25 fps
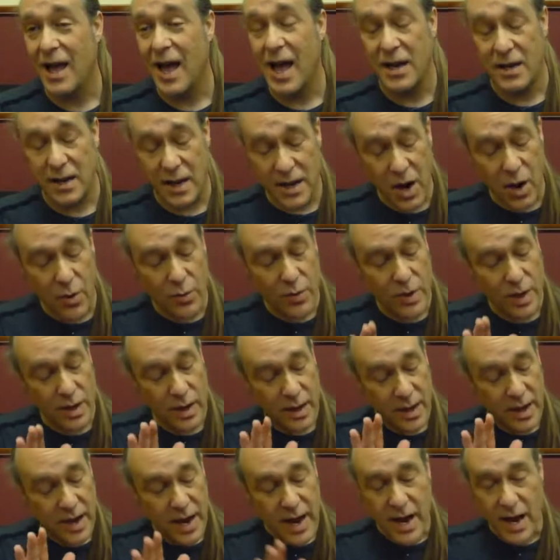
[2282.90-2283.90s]
and, you know,
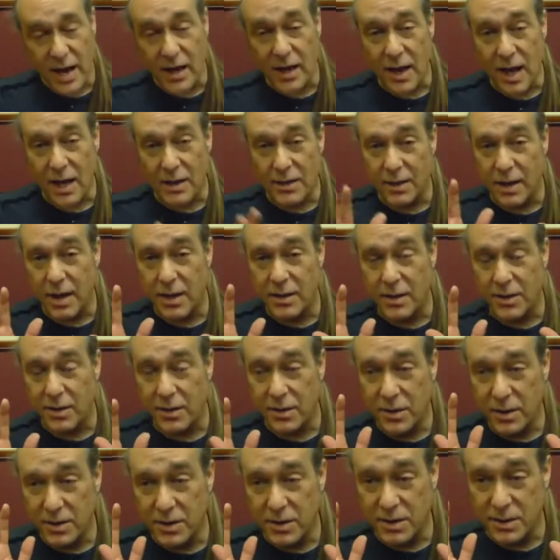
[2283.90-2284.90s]
it,
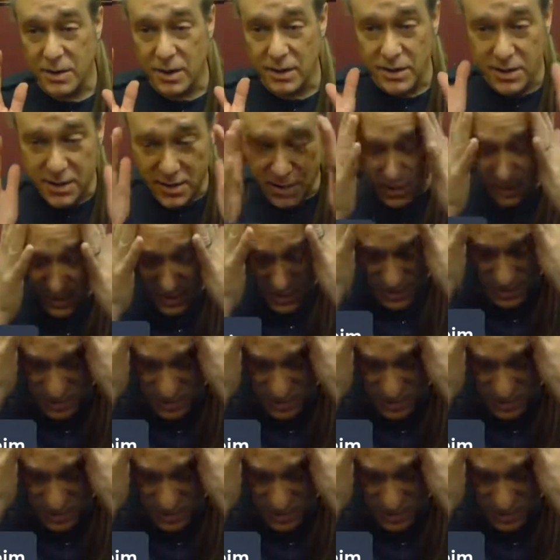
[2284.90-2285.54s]
there's, there's